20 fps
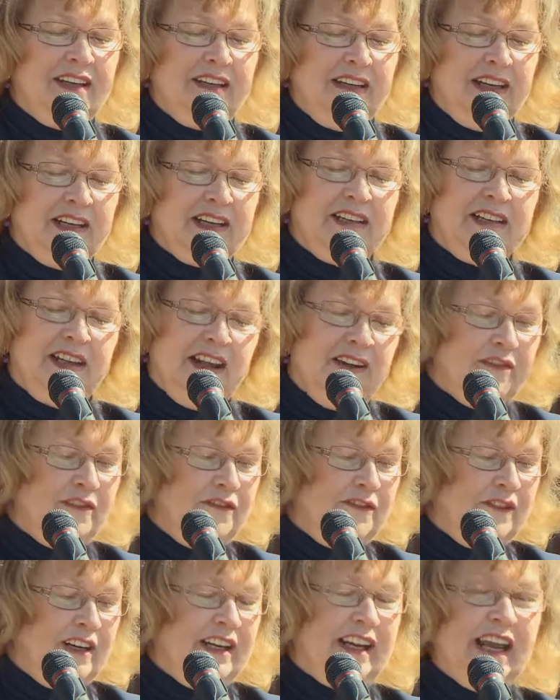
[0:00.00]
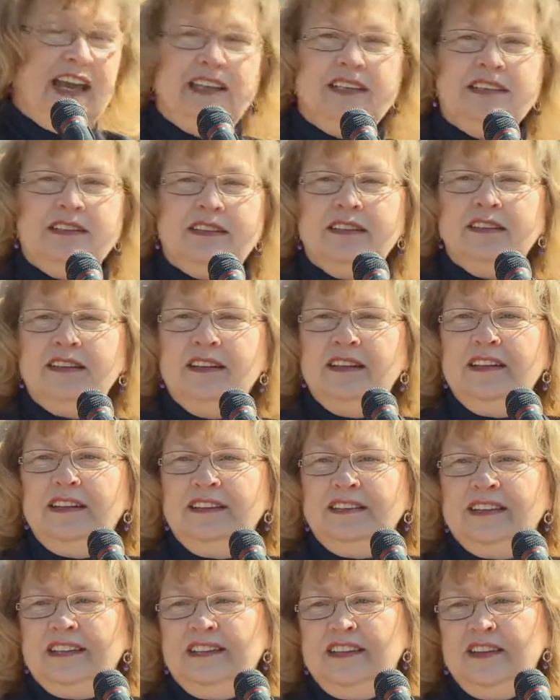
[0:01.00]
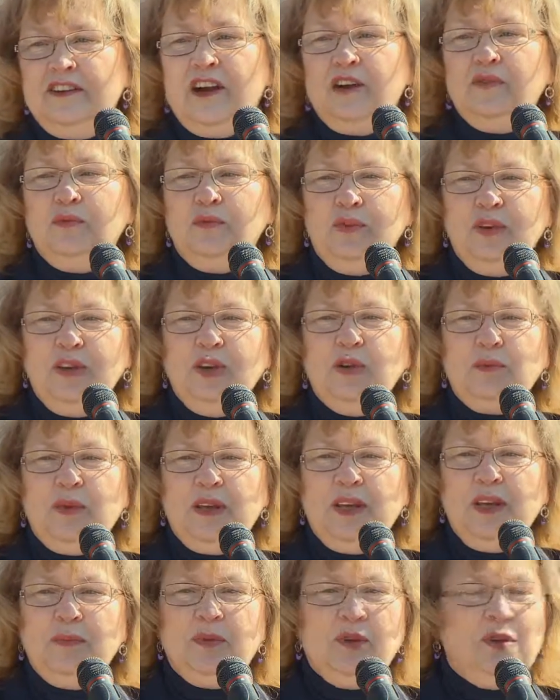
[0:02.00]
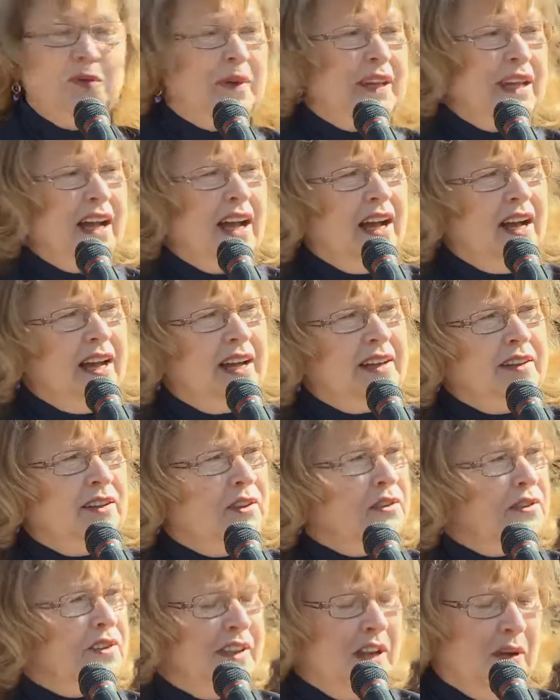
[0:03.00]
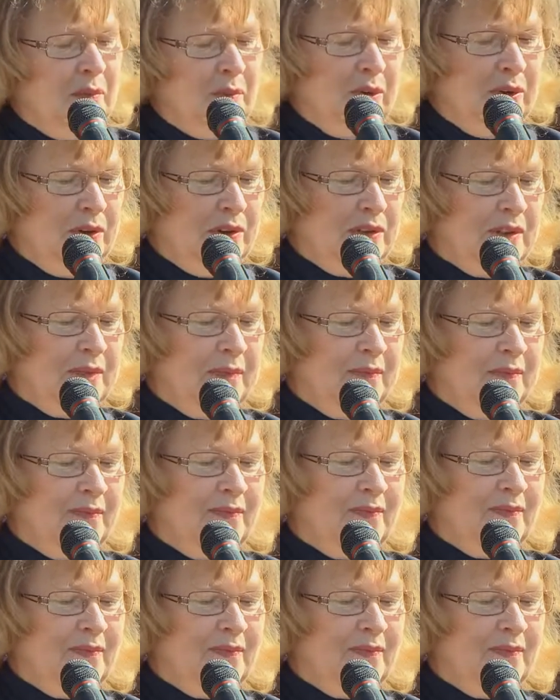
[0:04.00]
Nick never forgets that there are real people behind those numbers.